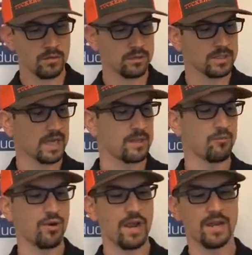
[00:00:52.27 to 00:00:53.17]
It's got the
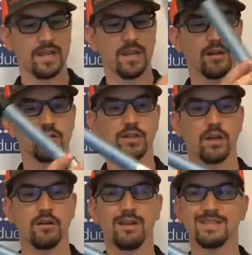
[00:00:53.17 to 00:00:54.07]
branding here,
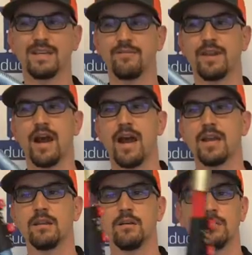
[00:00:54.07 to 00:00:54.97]
Tucker
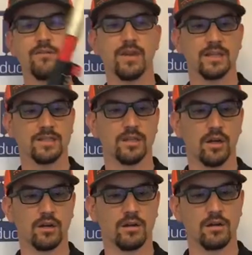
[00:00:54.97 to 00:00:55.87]
SF-9. You've got the
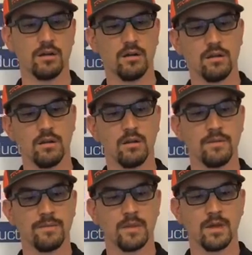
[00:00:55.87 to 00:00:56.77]
Tucker
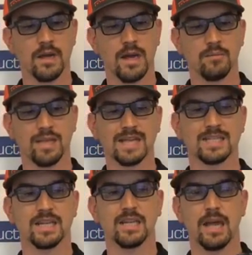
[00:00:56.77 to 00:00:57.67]

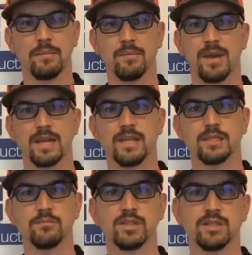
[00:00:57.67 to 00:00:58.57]
plastic clamping
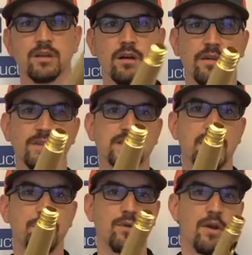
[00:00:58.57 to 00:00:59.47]
mechanisms. On the
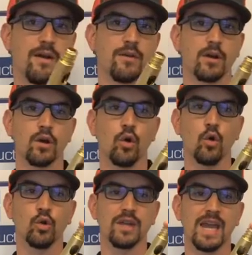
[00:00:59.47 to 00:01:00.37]
tip you have our
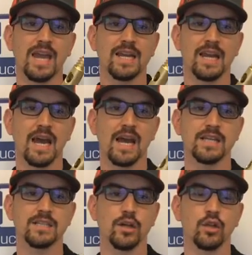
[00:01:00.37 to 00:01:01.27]
gold
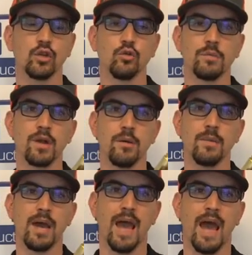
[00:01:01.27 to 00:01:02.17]
anodized
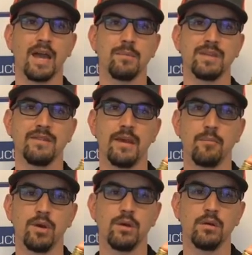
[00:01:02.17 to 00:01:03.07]
aluminum Acme tip.
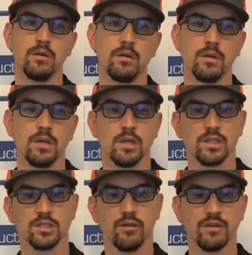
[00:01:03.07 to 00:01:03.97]

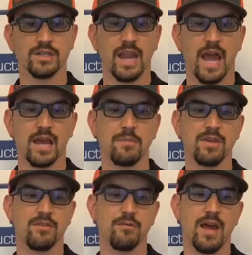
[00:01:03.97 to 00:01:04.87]
So an Acme
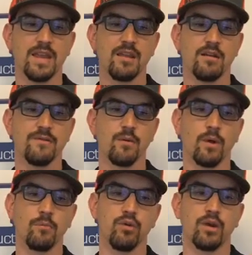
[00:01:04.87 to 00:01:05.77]
thread here if you
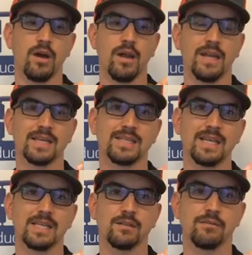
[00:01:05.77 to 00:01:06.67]
want to put on
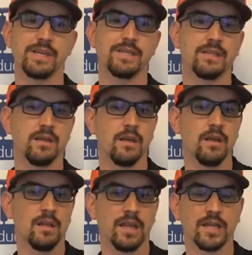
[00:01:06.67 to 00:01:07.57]
accessories,
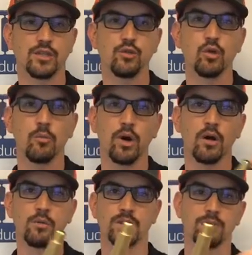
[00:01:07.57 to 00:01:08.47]
like a doodle
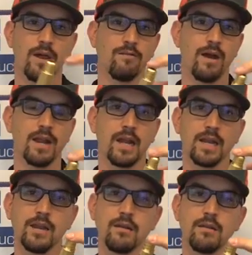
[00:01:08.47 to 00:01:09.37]
bug would thread right onto
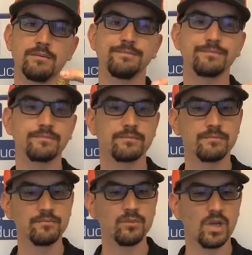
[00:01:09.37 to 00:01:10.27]
here.
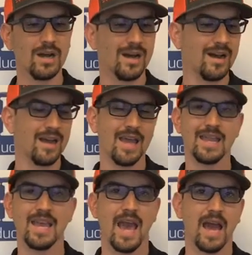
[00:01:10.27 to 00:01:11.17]

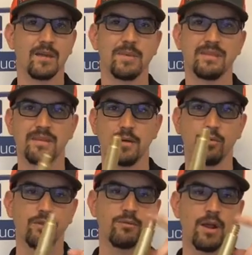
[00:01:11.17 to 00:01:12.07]
Any Acme tip
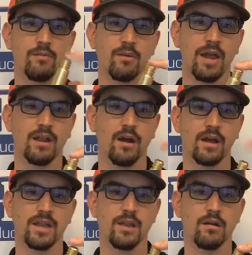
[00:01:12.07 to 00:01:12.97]
would thread right on
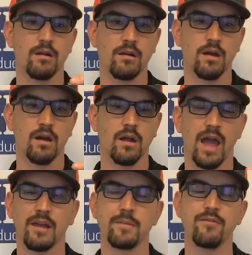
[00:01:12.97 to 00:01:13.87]
here.
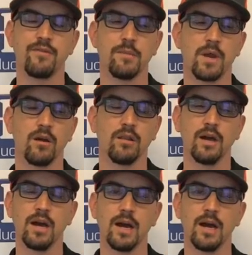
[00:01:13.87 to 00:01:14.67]
Acme female